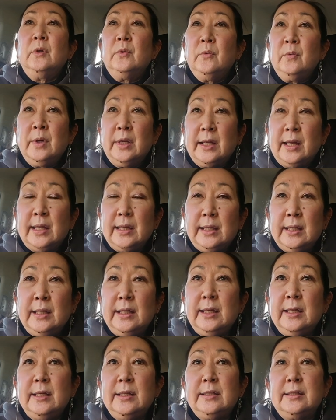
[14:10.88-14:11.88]
what I
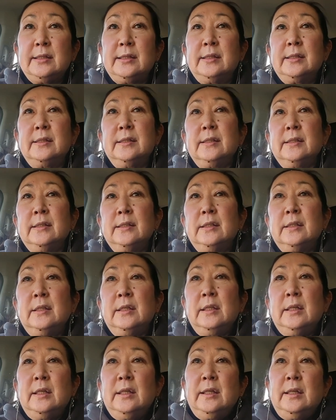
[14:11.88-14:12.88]
eat,
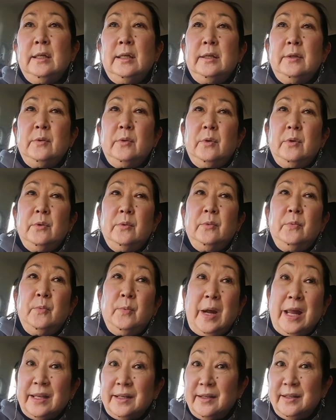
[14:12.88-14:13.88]

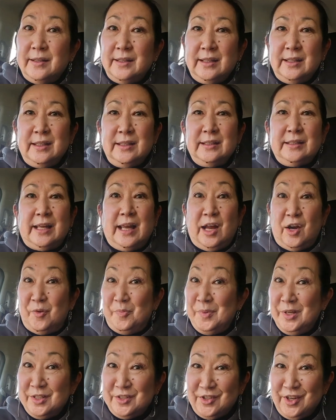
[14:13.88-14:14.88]
when I eat, how
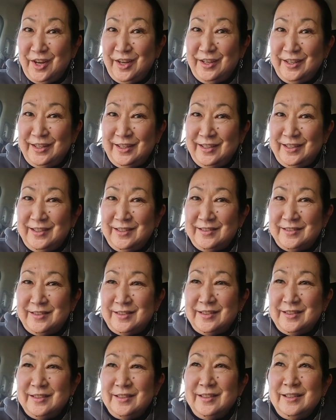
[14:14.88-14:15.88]
much I
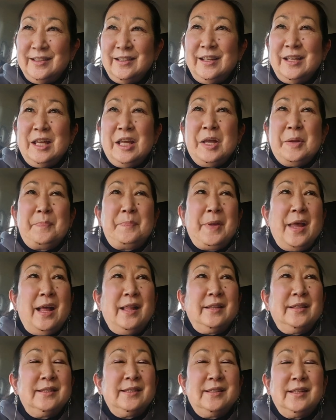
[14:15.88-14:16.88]
eat,
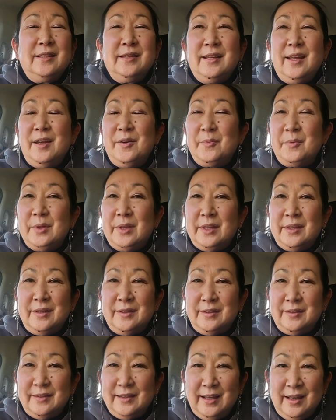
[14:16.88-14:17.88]
balancing that
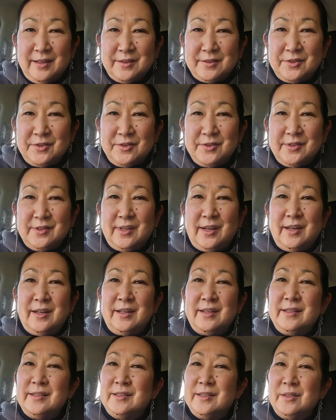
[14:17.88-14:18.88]
with
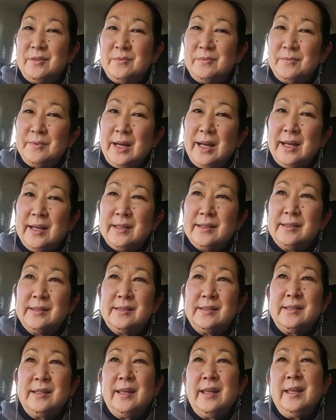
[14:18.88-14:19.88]
exercise and
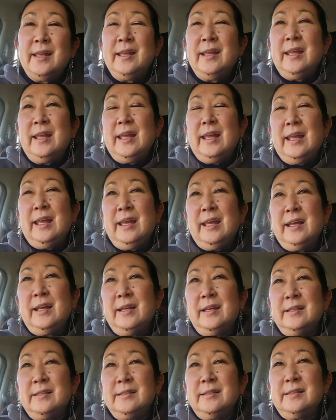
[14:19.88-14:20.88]
rest.
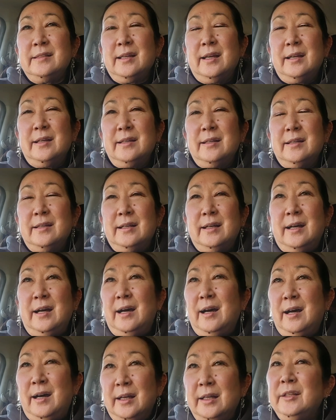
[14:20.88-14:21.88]
And
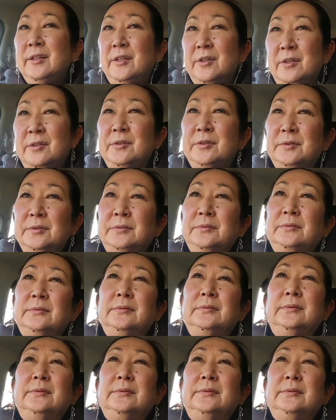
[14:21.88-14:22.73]
I know